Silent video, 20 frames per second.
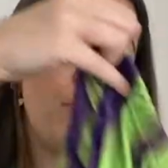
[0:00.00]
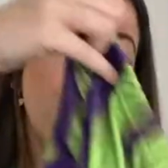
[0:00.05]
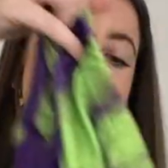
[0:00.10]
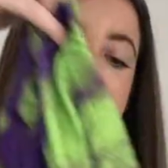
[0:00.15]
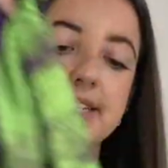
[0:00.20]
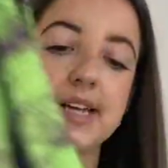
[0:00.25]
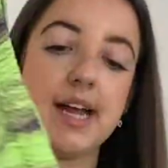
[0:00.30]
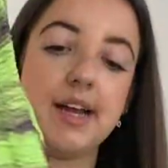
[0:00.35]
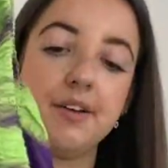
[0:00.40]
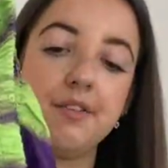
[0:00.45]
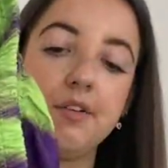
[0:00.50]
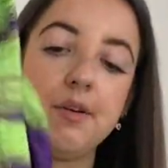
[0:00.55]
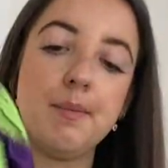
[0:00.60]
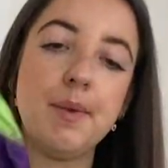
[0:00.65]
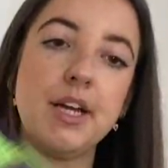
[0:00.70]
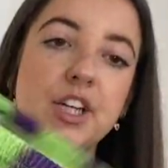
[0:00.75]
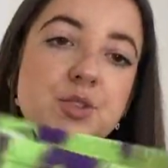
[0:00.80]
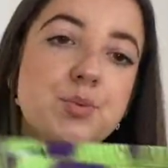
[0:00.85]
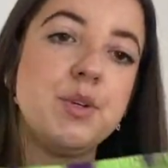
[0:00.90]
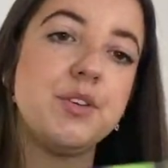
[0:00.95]
It kind of
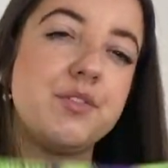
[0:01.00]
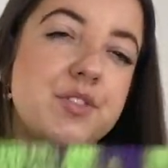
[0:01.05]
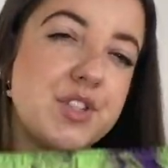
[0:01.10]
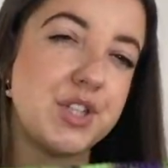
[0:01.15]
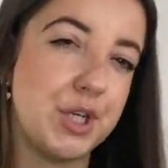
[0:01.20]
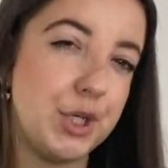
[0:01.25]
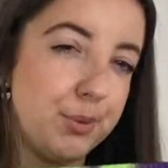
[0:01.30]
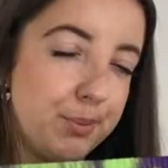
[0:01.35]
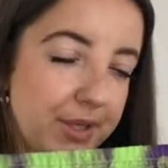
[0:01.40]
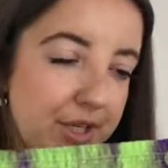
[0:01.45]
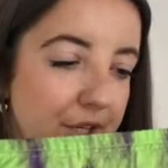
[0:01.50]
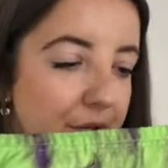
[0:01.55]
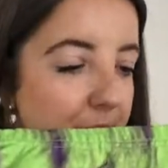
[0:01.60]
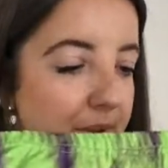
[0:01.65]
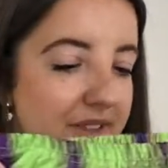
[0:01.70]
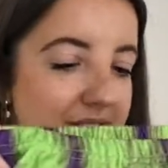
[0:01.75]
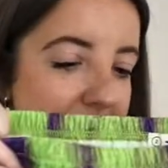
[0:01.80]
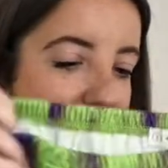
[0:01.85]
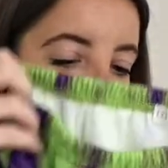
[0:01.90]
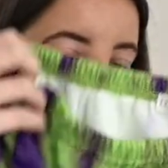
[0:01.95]
reminds me of Scooby-Doo.
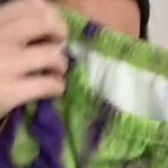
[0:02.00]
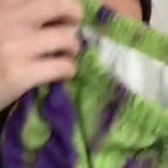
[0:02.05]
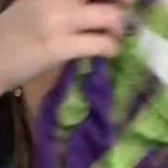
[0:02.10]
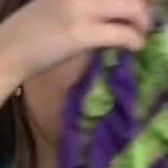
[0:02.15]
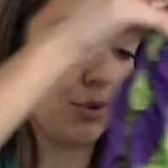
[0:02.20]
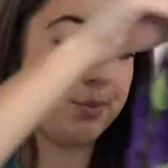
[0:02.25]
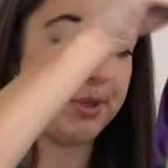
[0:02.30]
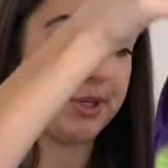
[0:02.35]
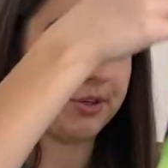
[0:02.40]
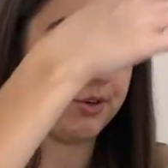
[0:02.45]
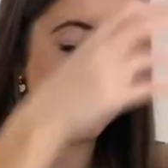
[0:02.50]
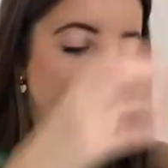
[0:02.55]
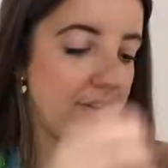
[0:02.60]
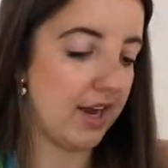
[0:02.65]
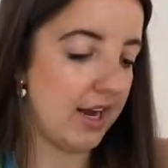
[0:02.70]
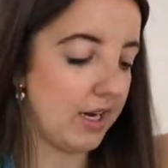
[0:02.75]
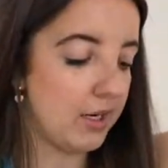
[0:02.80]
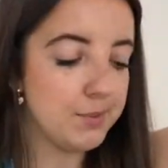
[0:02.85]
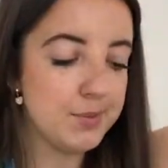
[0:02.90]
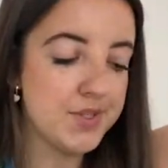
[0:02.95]
It's giving Scooby-Doo
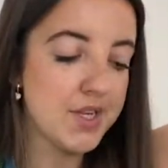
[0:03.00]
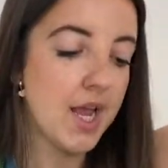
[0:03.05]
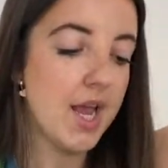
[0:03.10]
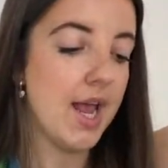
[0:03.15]
vibes.